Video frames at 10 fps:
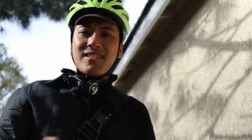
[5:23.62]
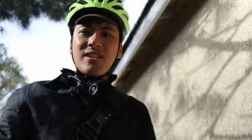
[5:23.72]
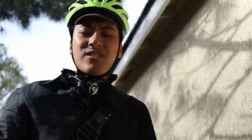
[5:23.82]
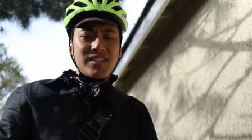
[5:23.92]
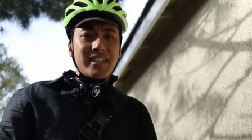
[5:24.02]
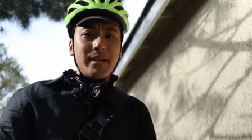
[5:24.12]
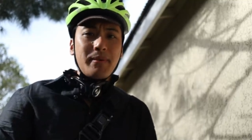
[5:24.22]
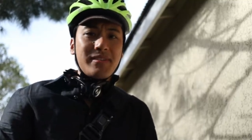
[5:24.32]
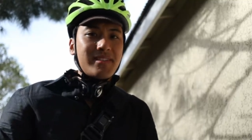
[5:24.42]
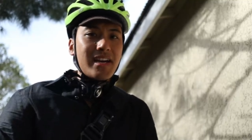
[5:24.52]
as long as I
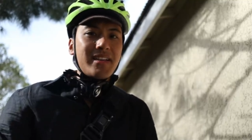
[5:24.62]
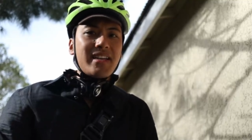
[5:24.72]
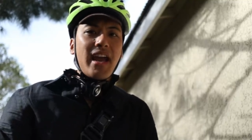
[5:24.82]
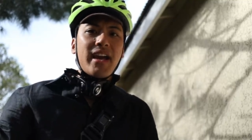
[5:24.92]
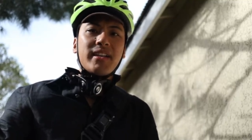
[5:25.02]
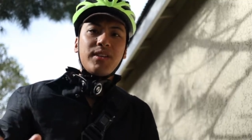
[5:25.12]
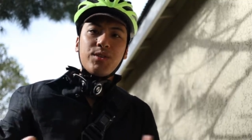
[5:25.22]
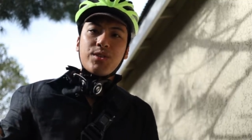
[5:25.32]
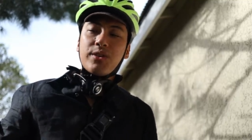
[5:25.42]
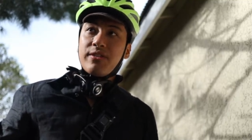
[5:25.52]
keep a steady and
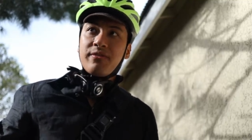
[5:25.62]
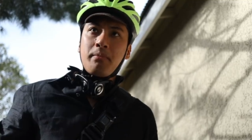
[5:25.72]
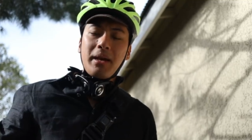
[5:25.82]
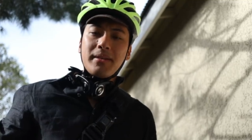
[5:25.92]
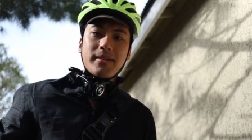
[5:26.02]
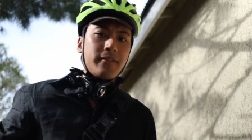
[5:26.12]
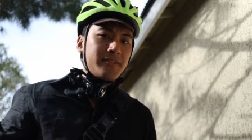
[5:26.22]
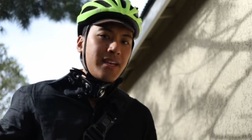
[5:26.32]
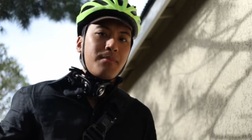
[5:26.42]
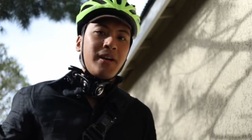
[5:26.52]
conservative pace of
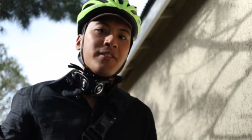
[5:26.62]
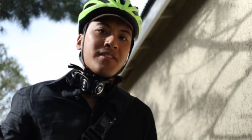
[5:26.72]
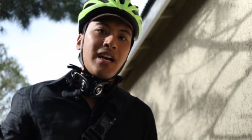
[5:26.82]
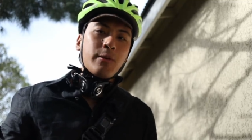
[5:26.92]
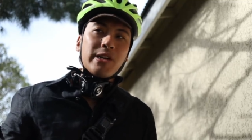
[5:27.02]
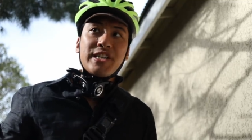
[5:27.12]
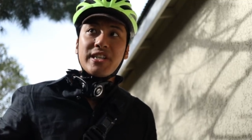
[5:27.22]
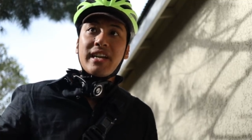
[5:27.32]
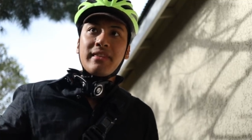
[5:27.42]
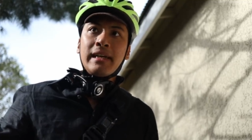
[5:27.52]
10 miles an hour, I
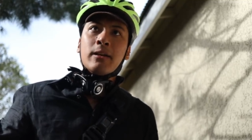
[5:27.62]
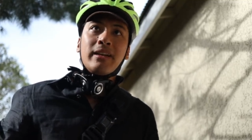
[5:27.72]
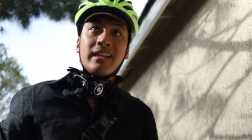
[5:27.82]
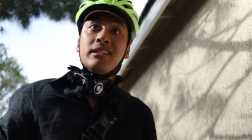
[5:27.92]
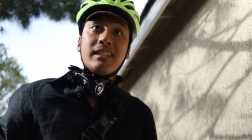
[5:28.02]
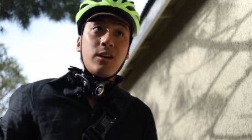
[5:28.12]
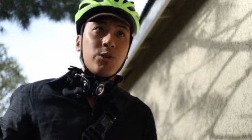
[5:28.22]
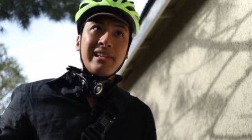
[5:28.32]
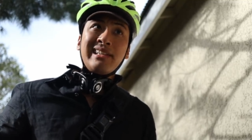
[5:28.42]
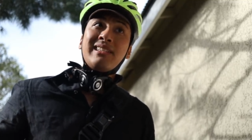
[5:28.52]
should get there in
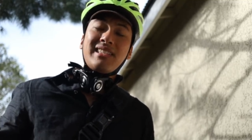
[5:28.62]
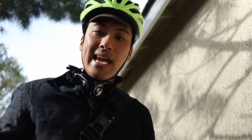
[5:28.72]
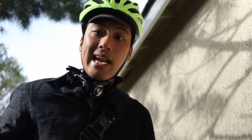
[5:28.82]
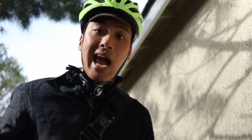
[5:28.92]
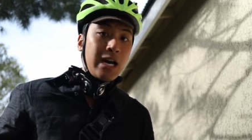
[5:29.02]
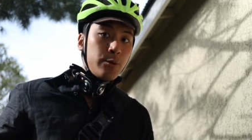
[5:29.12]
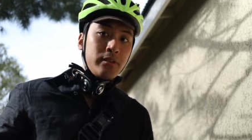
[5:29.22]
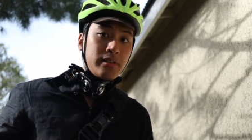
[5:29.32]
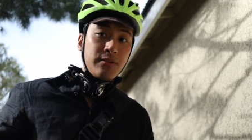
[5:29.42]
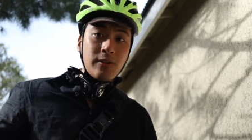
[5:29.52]
only 10
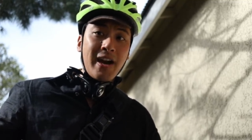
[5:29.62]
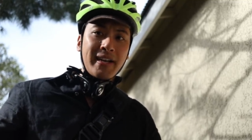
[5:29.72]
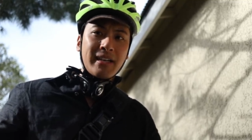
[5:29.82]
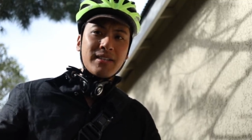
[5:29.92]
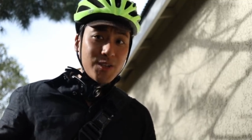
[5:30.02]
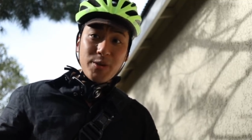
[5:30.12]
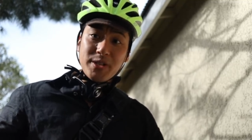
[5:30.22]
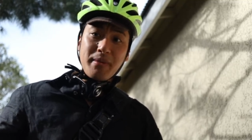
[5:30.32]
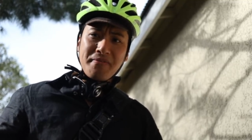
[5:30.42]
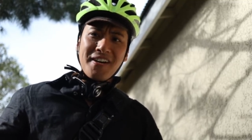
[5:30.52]
hours of riding. So it
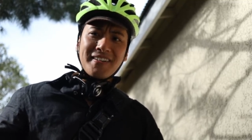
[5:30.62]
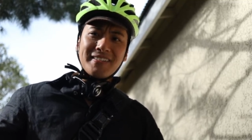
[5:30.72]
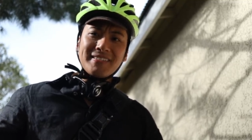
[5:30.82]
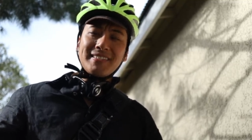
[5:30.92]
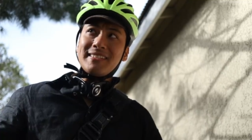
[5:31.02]
should be fun.